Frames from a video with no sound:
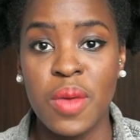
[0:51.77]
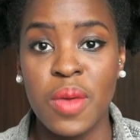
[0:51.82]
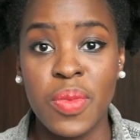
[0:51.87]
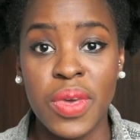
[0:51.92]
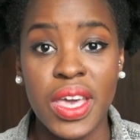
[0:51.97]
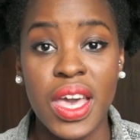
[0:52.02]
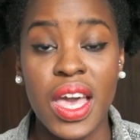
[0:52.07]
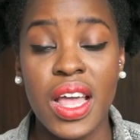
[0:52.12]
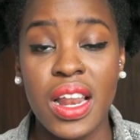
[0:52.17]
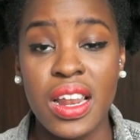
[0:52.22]

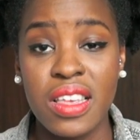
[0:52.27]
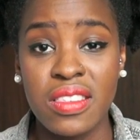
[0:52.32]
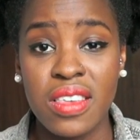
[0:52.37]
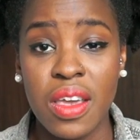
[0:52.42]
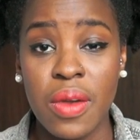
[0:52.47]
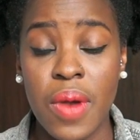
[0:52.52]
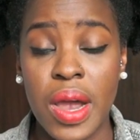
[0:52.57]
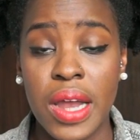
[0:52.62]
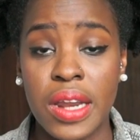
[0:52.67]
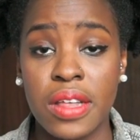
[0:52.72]
But yeah, let's
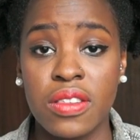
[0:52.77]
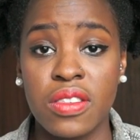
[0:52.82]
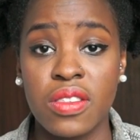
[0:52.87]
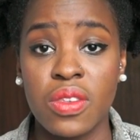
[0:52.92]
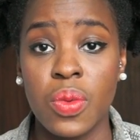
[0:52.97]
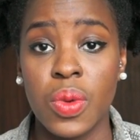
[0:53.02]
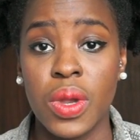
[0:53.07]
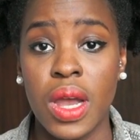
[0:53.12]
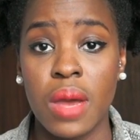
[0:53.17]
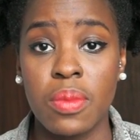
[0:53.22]
get right
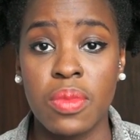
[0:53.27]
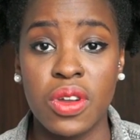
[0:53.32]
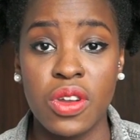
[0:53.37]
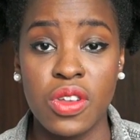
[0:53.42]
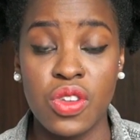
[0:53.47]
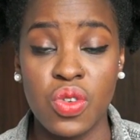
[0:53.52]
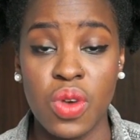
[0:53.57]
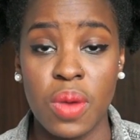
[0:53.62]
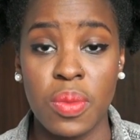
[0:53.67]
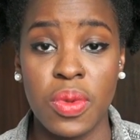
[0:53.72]
into it. I'm going
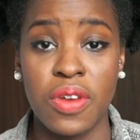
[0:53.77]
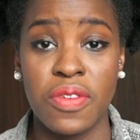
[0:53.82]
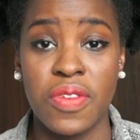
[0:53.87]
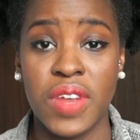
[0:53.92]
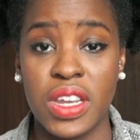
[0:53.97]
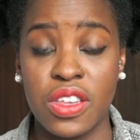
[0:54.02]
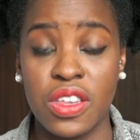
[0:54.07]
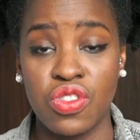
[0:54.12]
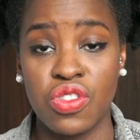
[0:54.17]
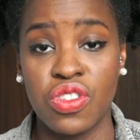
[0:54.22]
to do a bit of
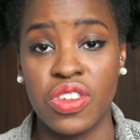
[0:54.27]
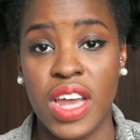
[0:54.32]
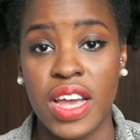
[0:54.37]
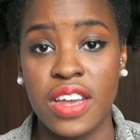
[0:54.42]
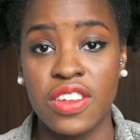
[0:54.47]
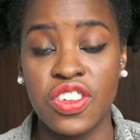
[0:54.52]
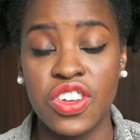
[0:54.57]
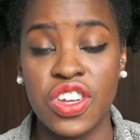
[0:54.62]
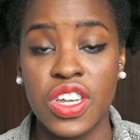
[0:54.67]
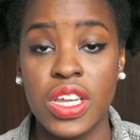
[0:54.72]
an introduction,
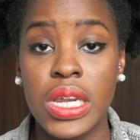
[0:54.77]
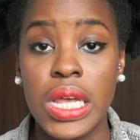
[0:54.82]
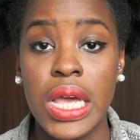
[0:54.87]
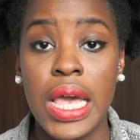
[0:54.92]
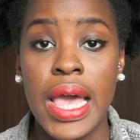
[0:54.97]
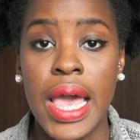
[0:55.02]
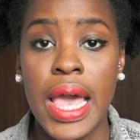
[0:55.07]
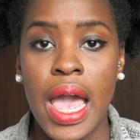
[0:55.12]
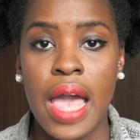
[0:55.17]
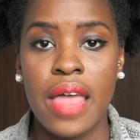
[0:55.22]

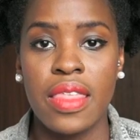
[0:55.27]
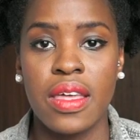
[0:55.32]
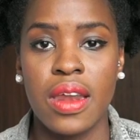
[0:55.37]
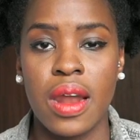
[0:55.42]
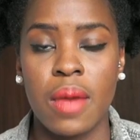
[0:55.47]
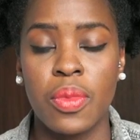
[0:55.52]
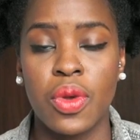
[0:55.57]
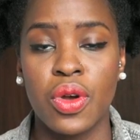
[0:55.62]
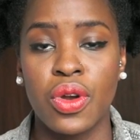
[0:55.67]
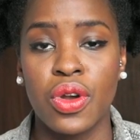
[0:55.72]
and then
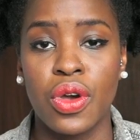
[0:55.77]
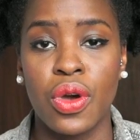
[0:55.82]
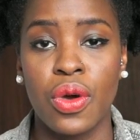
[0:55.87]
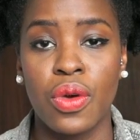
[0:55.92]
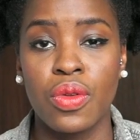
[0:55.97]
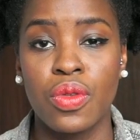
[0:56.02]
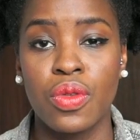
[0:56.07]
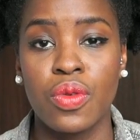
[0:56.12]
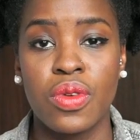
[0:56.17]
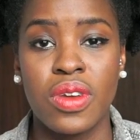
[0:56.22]
I'm going to
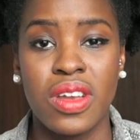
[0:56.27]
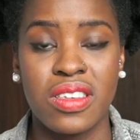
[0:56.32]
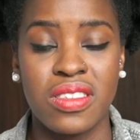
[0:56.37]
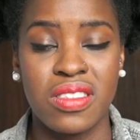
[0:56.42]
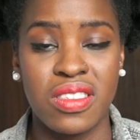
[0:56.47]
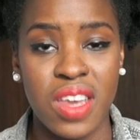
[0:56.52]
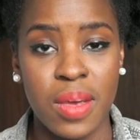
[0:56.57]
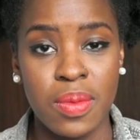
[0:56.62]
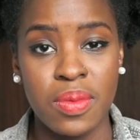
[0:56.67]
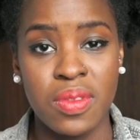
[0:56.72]
go through the
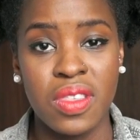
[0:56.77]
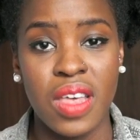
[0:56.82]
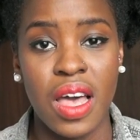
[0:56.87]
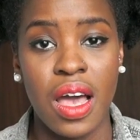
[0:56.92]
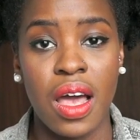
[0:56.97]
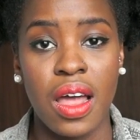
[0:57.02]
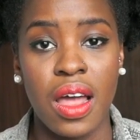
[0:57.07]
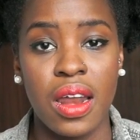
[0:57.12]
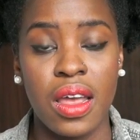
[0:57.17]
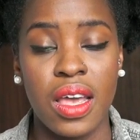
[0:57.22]
steps
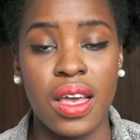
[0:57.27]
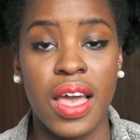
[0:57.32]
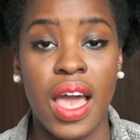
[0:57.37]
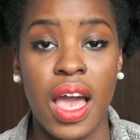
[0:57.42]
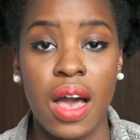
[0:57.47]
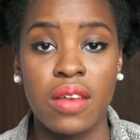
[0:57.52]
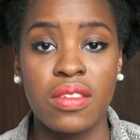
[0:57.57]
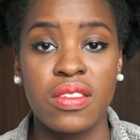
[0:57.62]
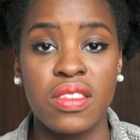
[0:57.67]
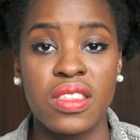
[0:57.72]
that a
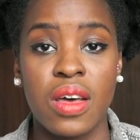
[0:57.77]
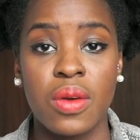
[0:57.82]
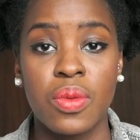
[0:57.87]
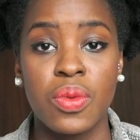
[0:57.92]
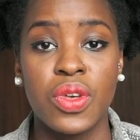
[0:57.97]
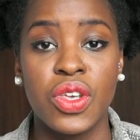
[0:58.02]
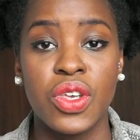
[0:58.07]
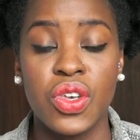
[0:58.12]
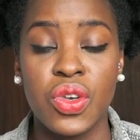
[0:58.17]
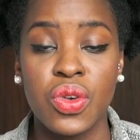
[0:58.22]
counselor
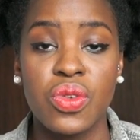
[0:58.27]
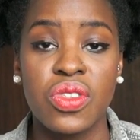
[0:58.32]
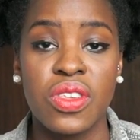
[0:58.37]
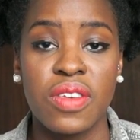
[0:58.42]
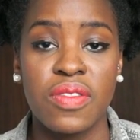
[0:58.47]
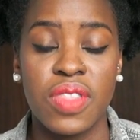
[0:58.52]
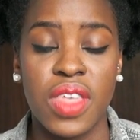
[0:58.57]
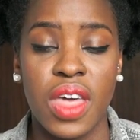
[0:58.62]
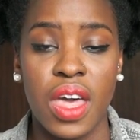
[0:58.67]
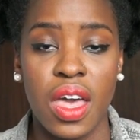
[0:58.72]
will use
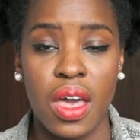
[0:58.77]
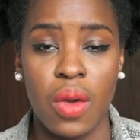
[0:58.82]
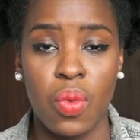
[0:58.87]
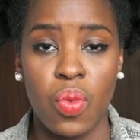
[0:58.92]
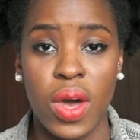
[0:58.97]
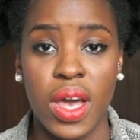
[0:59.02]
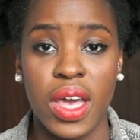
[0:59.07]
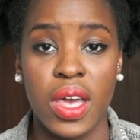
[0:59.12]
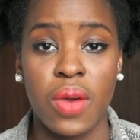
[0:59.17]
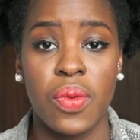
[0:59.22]
if they're
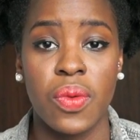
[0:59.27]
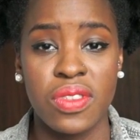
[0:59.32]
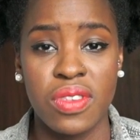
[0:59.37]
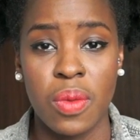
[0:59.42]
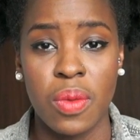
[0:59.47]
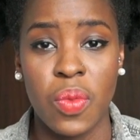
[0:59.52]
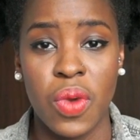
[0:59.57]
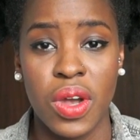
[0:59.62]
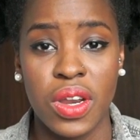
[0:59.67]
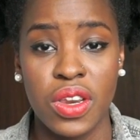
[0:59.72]
working with
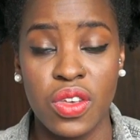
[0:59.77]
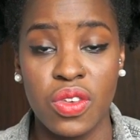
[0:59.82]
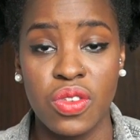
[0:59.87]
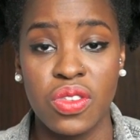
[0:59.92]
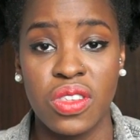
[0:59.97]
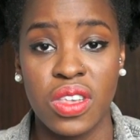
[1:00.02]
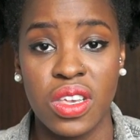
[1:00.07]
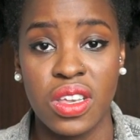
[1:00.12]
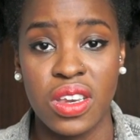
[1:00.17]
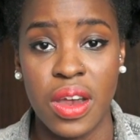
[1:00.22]
someone
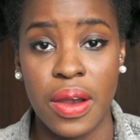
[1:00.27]
using